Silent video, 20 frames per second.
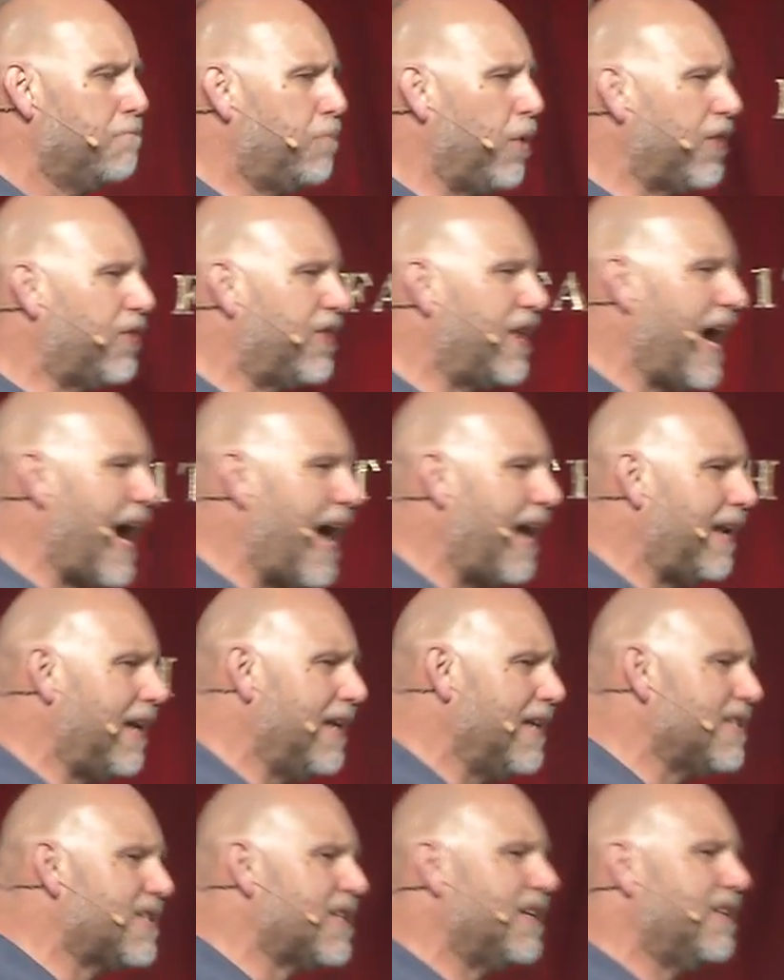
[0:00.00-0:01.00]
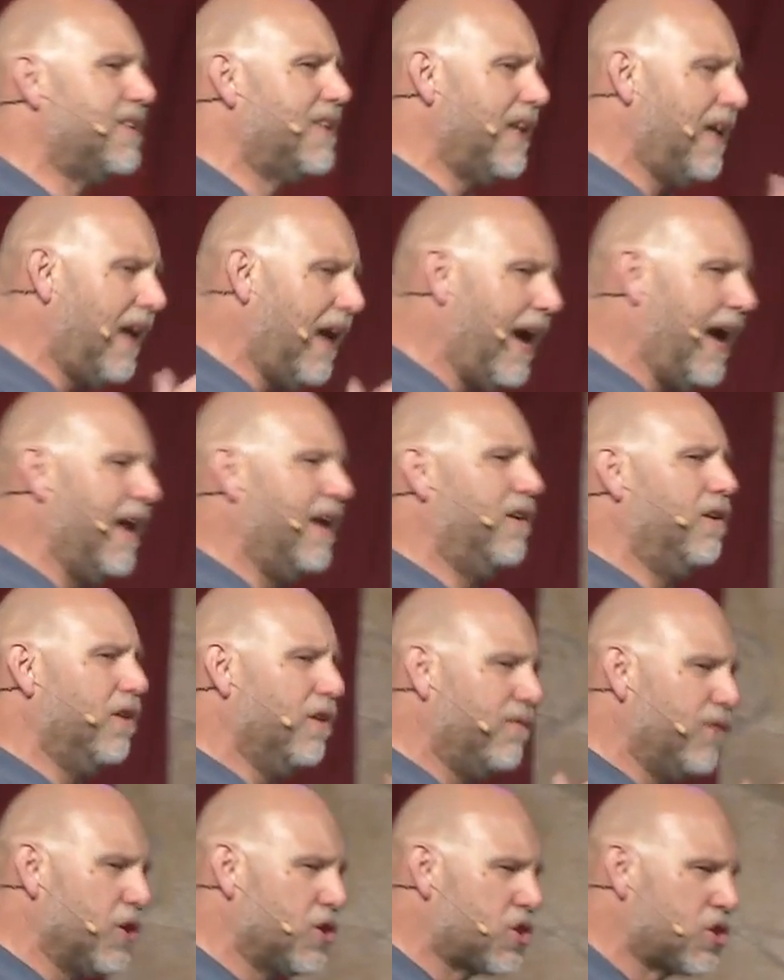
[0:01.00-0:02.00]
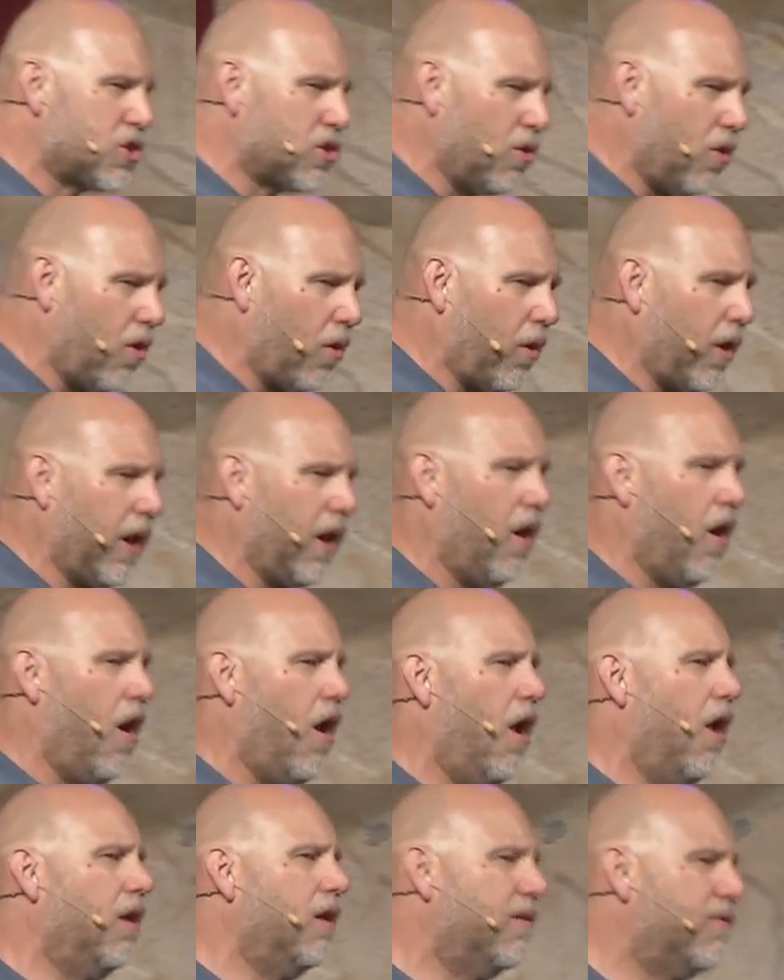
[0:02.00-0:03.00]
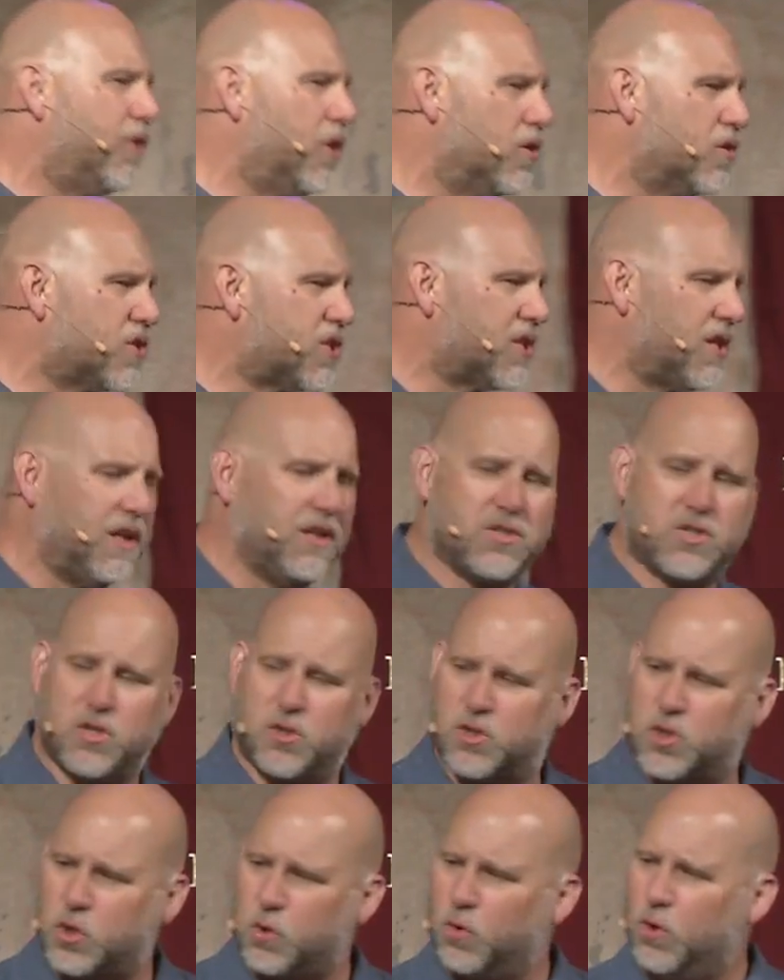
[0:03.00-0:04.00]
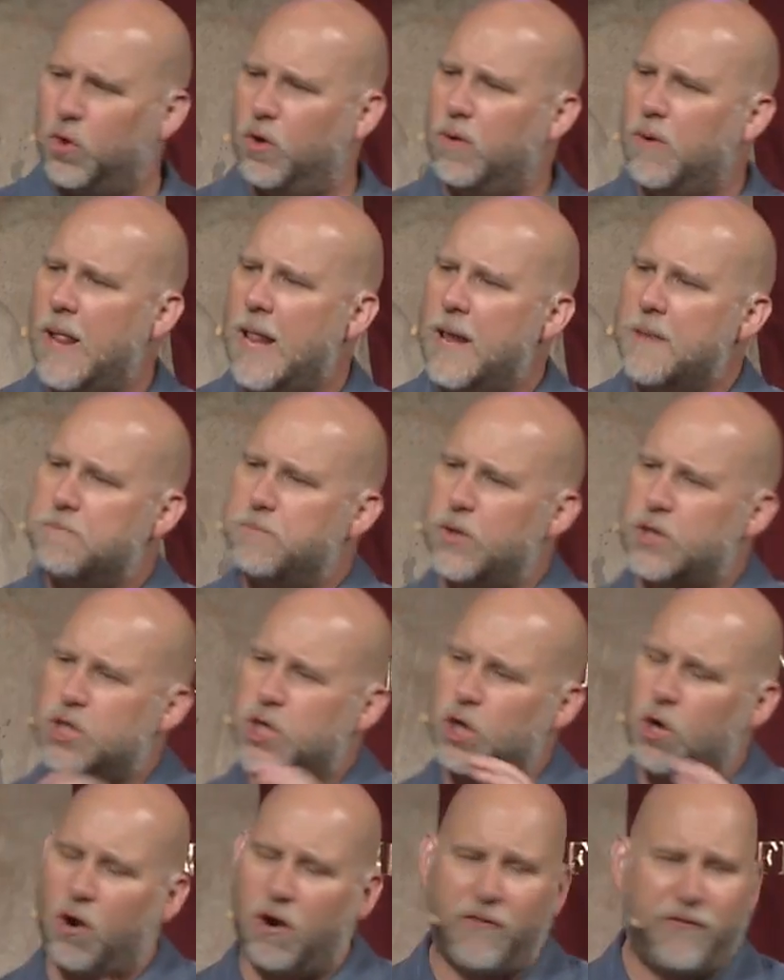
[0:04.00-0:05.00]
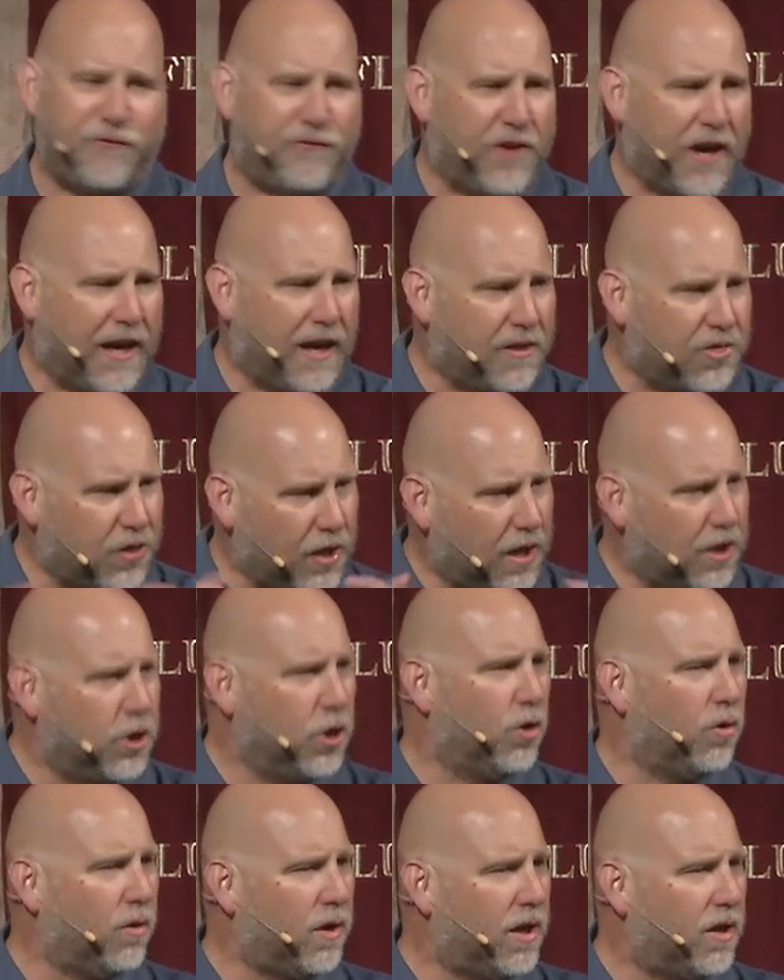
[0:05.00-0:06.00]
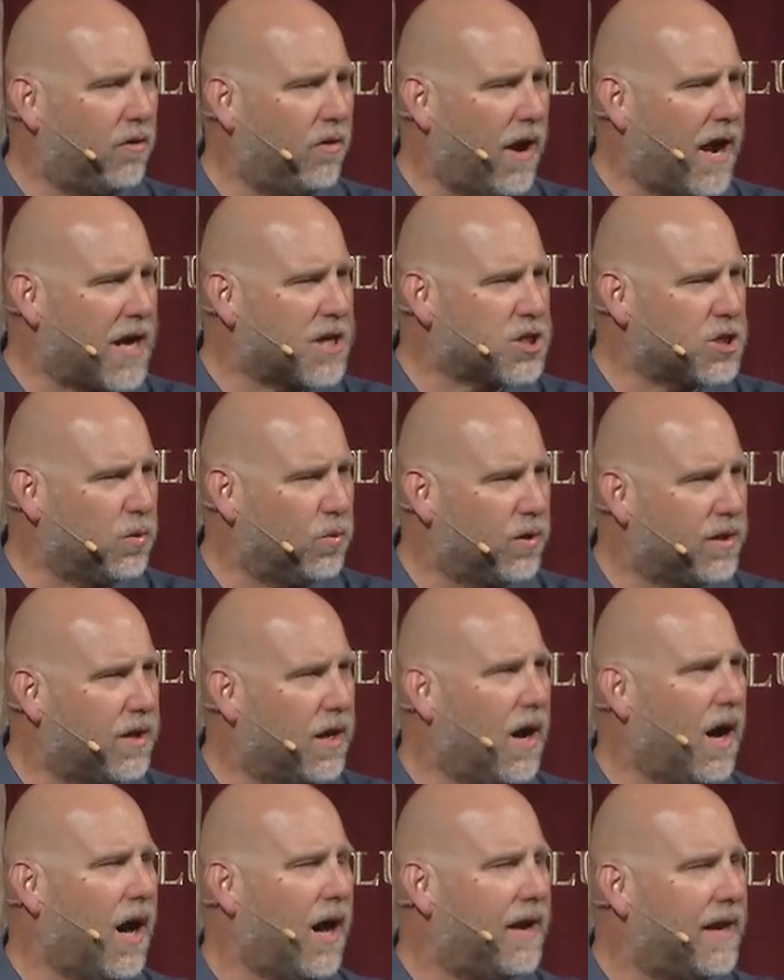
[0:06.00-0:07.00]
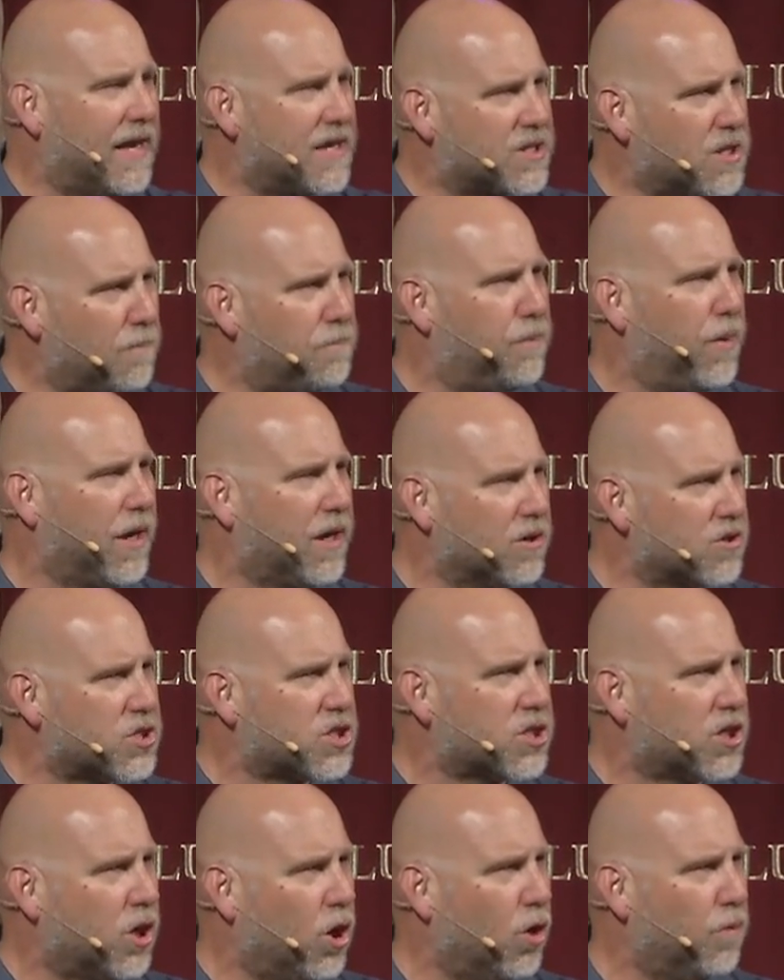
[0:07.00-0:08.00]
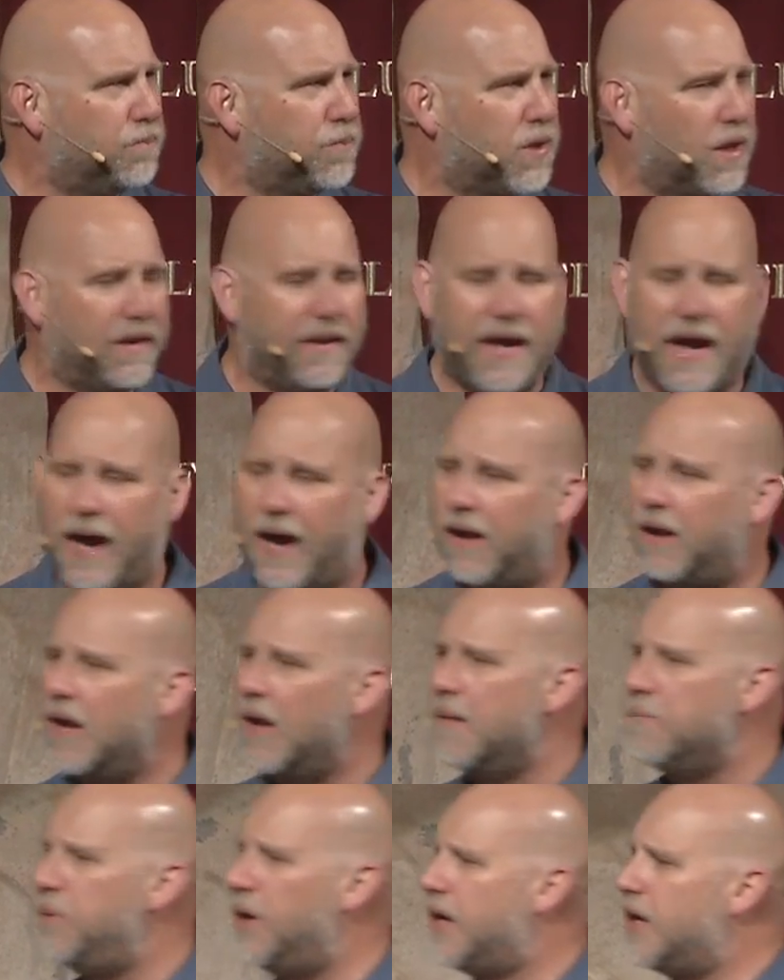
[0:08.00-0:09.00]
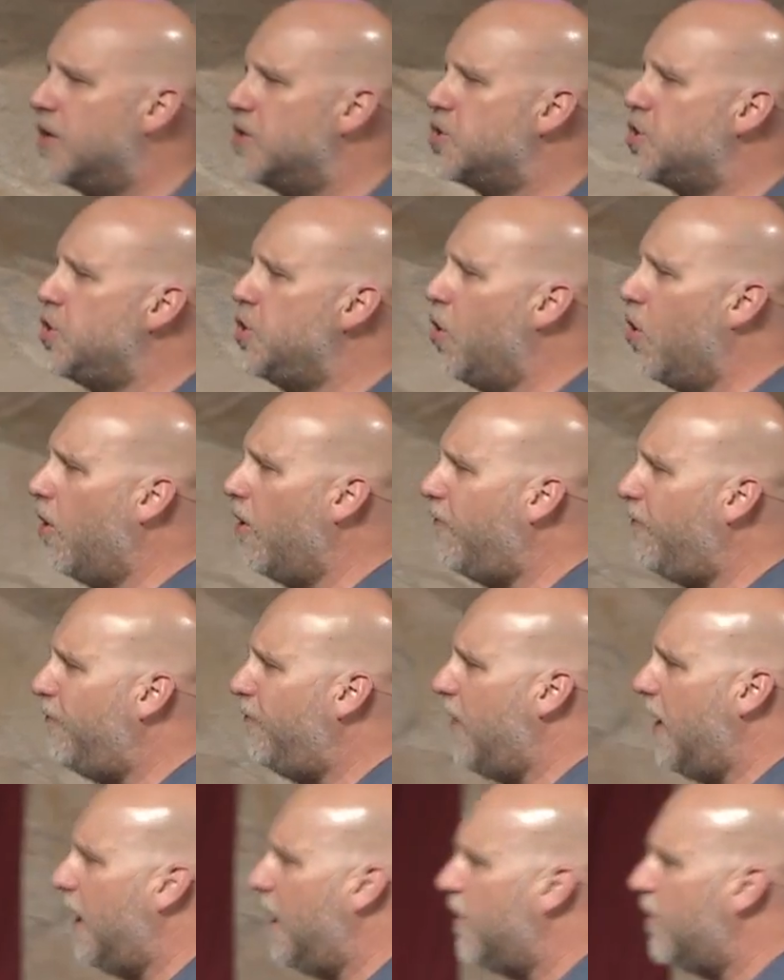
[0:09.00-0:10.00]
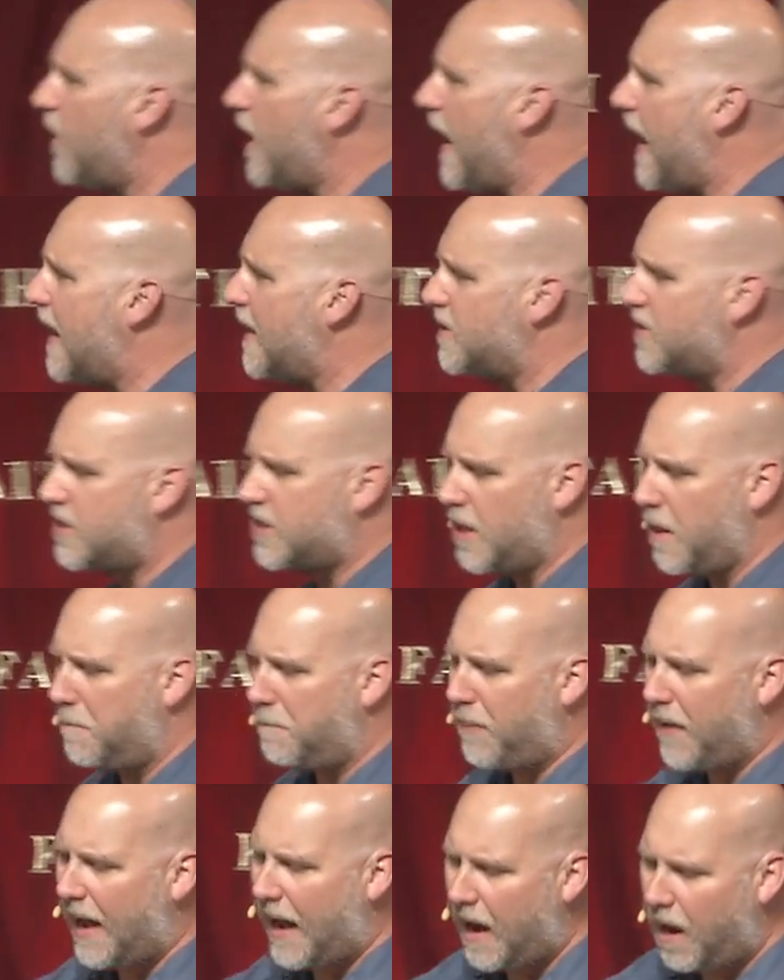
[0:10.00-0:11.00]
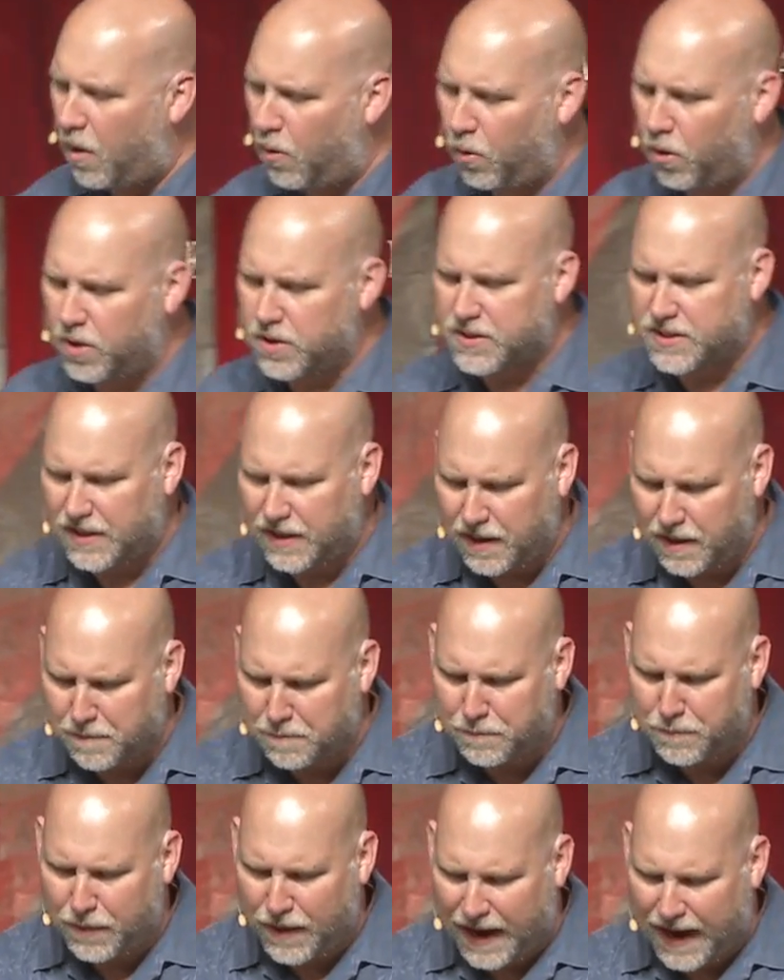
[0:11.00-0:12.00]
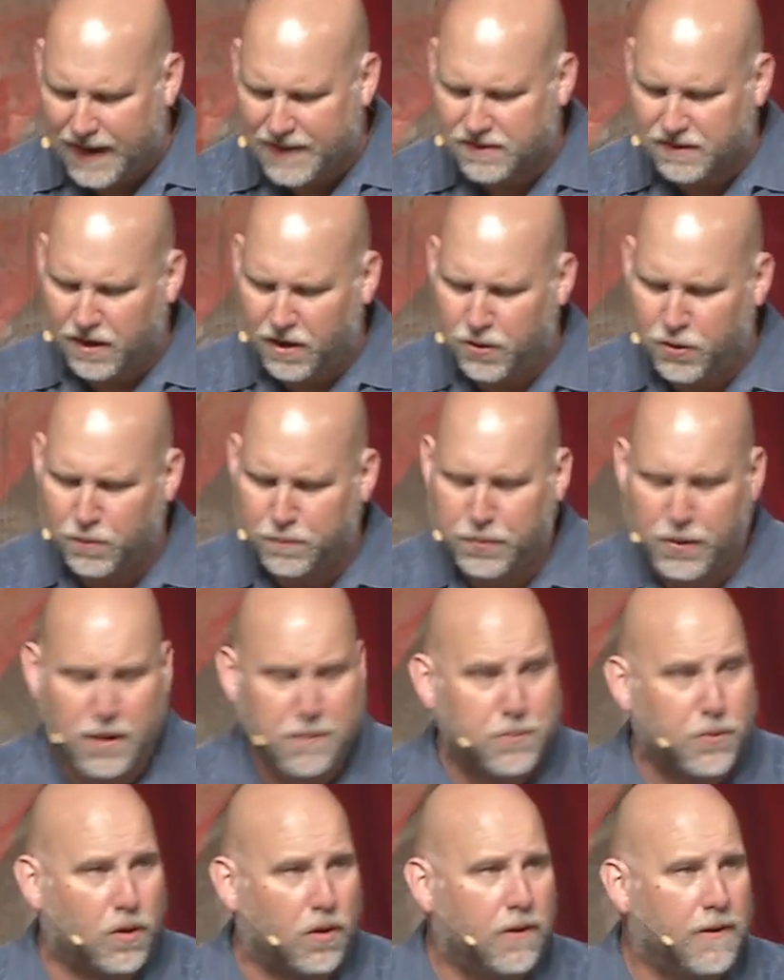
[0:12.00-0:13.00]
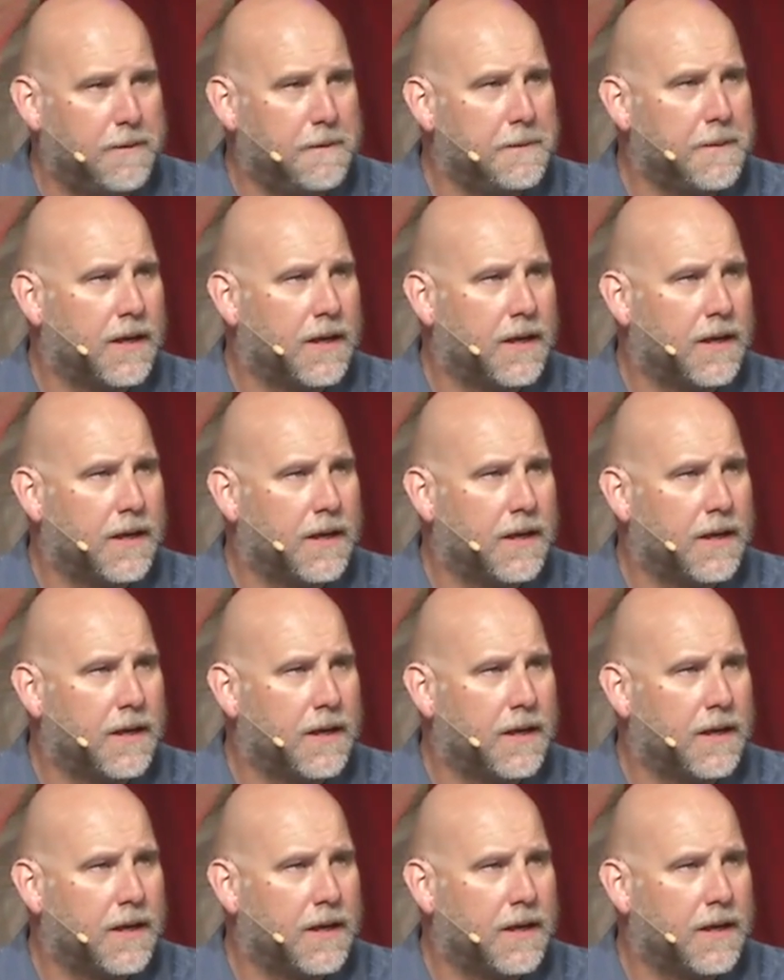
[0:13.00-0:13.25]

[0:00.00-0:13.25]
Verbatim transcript: But that isn't the end of the story. All of those things are true, but your faith and your interaction with God has a bigger scope than that, because your faith has the power to impact other people.